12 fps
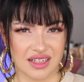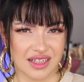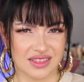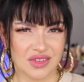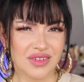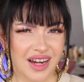
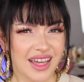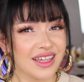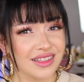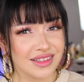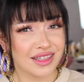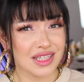I don't like
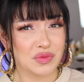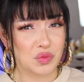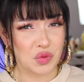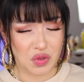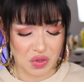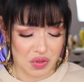it
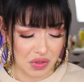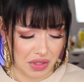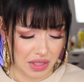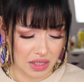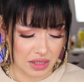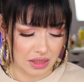
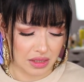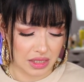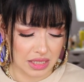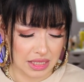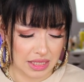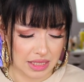anymore.
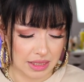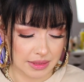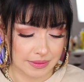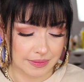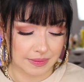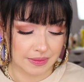
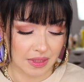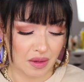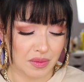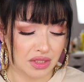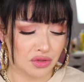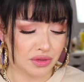
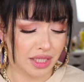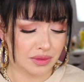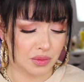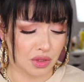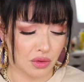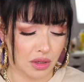I mean, don't
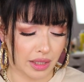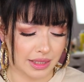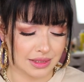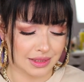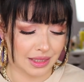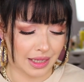get me wrong, I
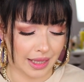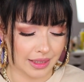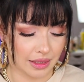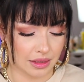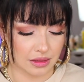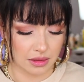still
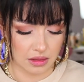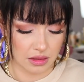like it.